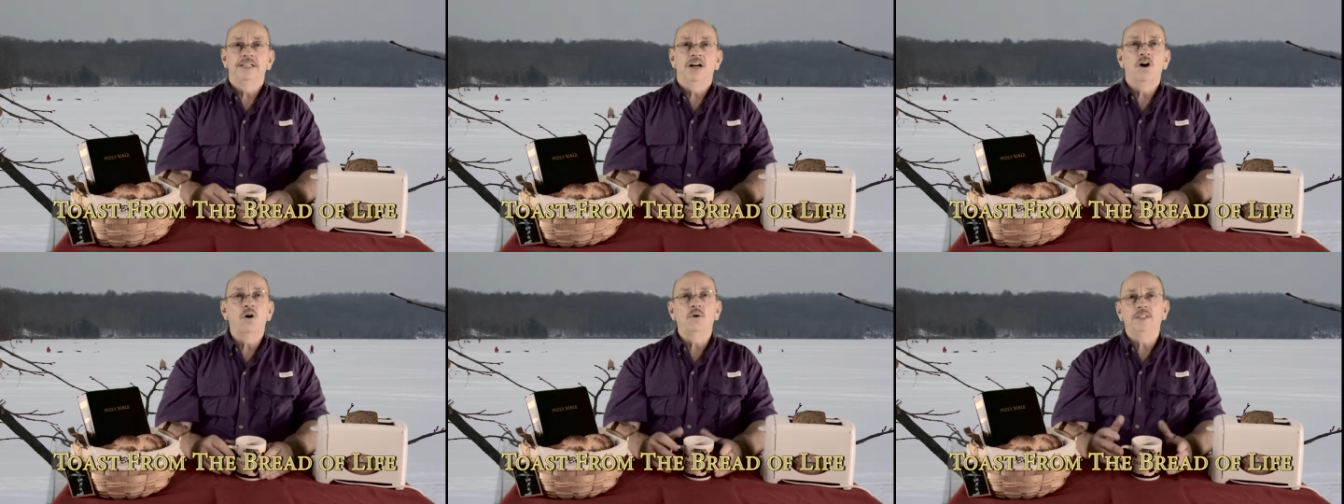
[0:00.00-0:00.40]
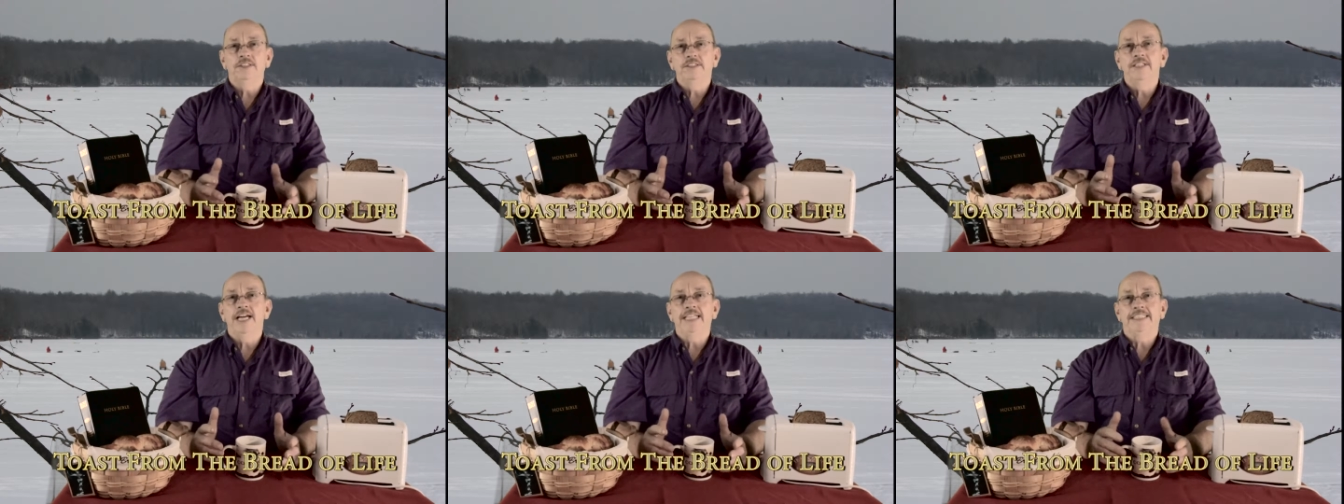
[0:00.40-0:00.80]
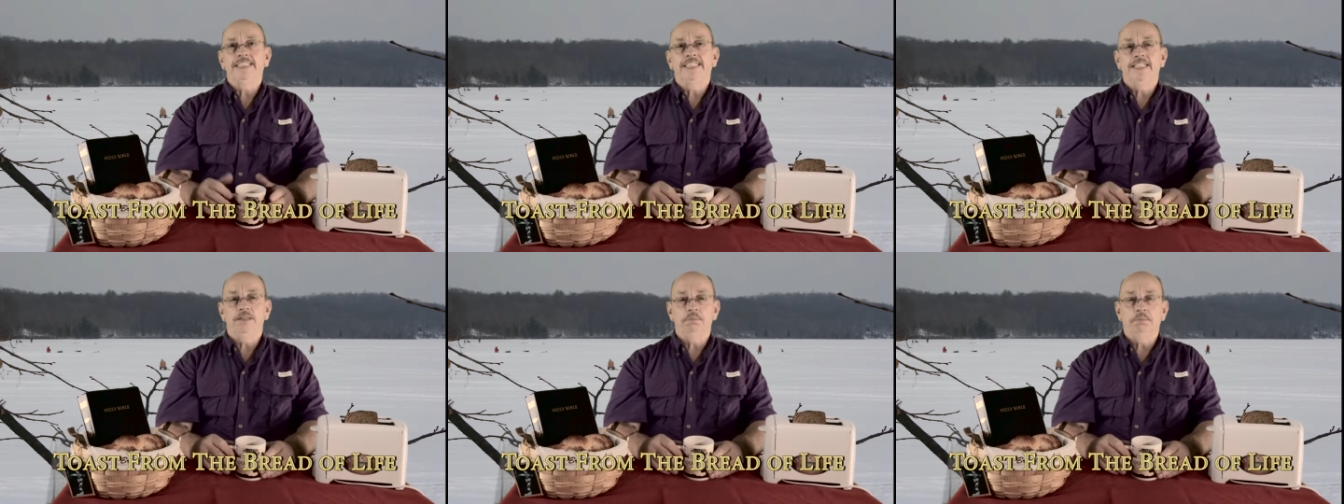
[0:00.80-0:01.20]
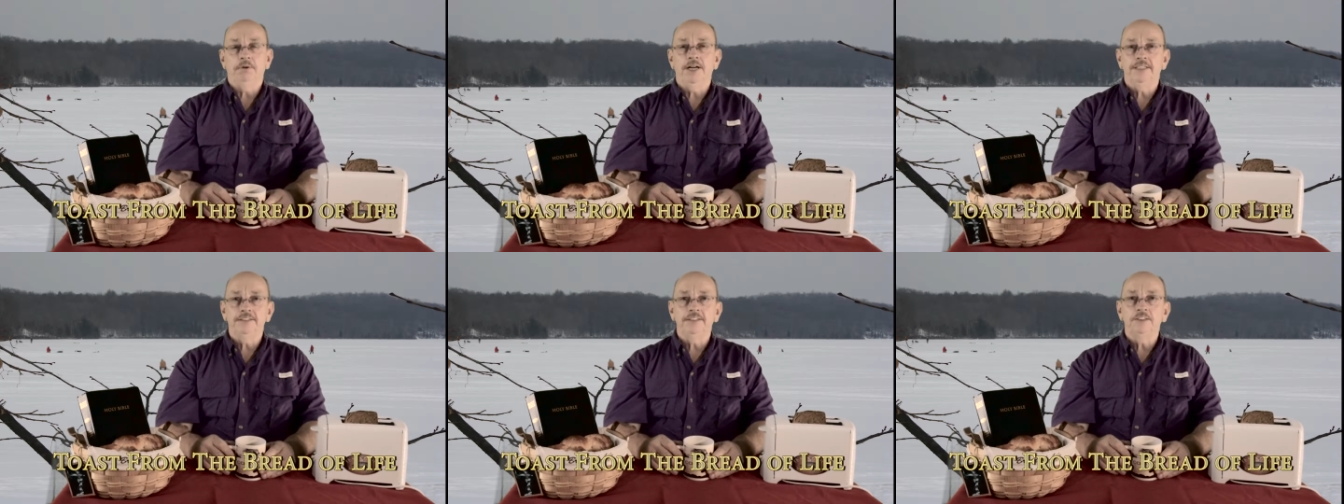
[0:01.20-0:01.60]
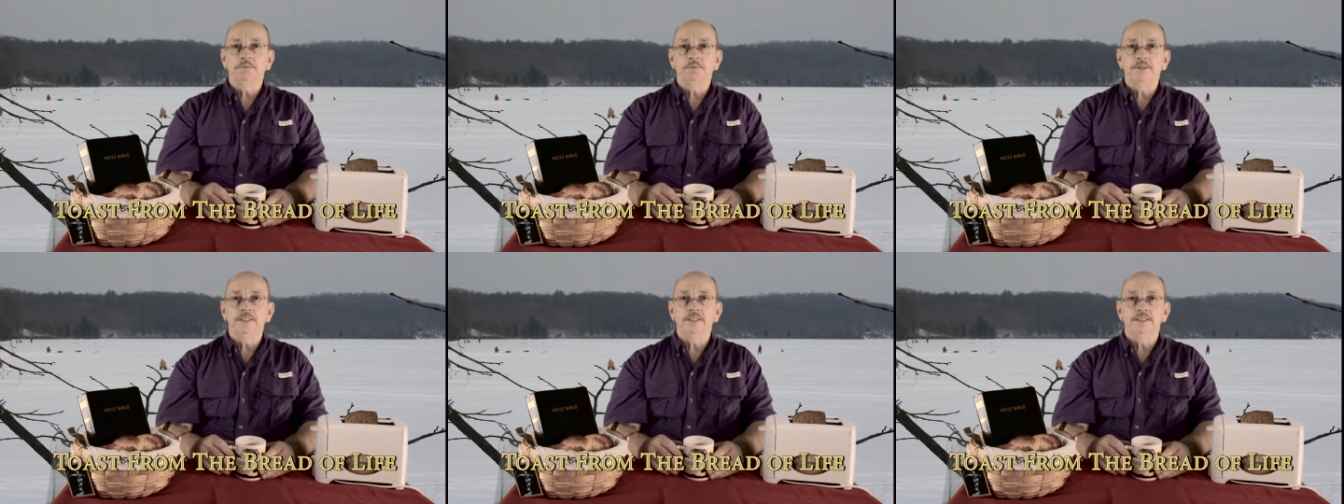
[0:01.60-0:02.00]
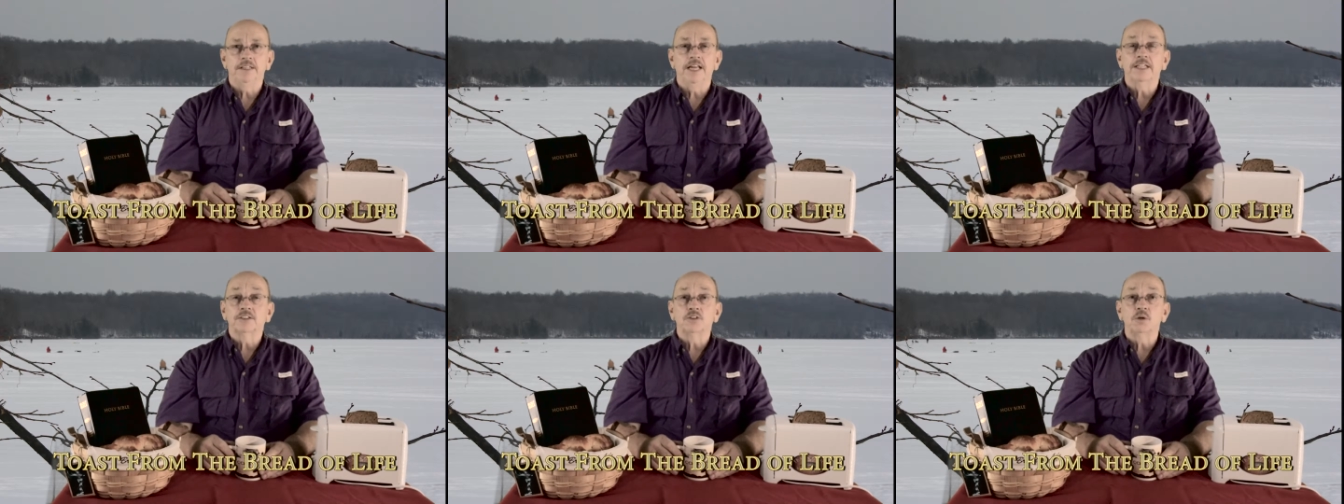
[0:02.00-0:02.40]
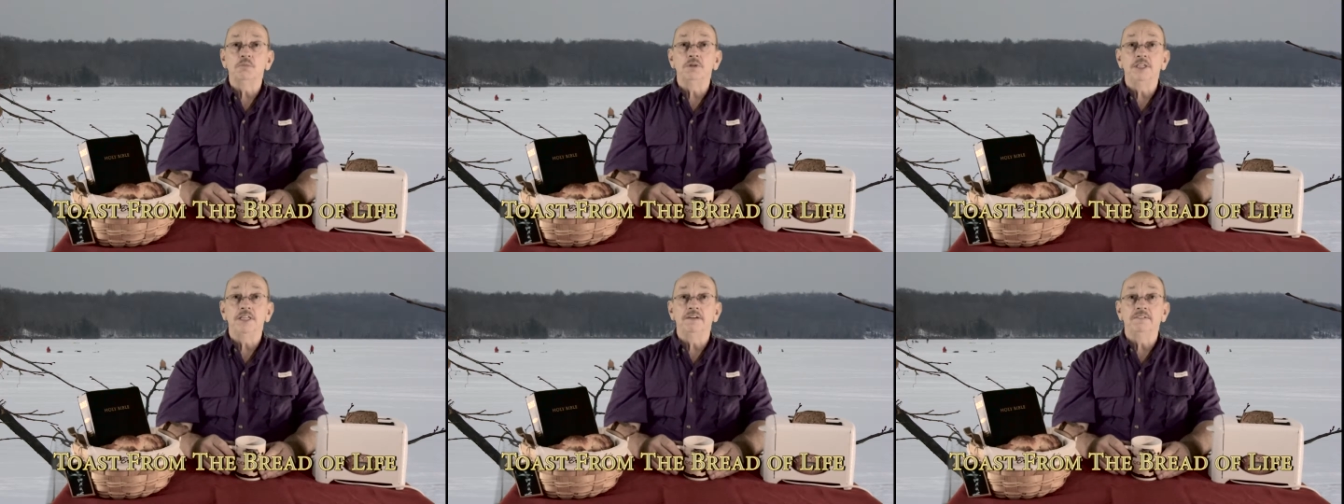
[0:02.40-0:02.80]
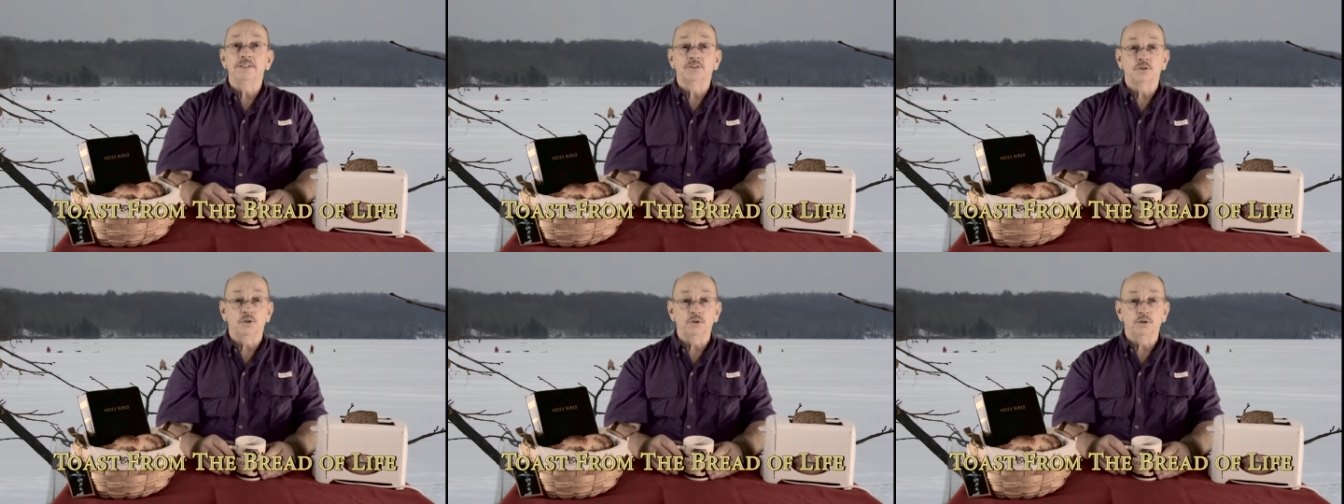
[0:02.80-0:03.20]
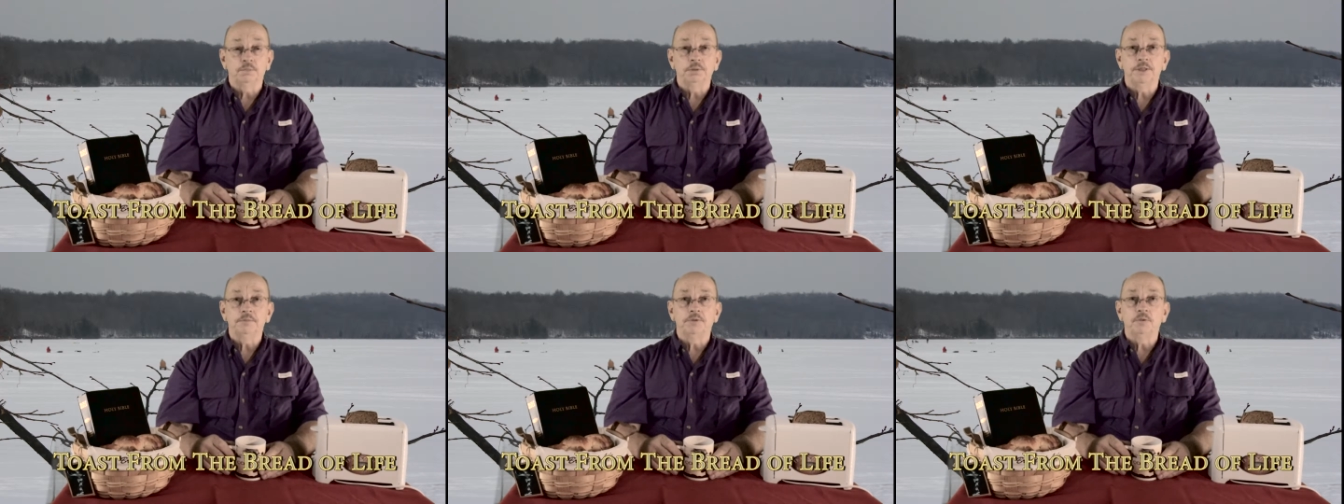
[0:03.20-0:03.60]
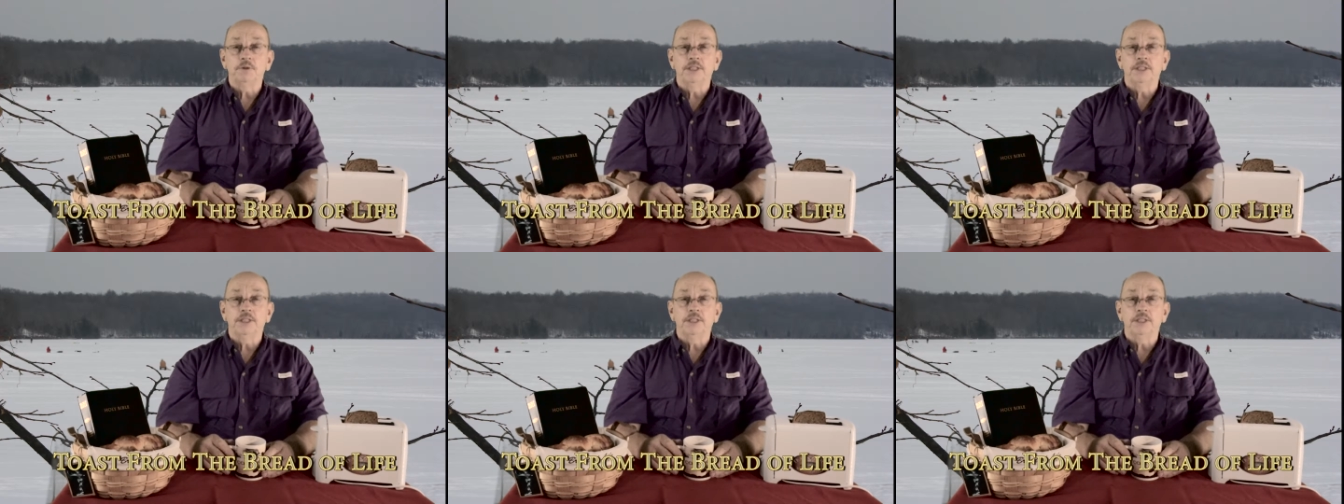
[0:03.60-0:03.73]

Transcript: Oh, it's nice to get presents, but like so many of us older people,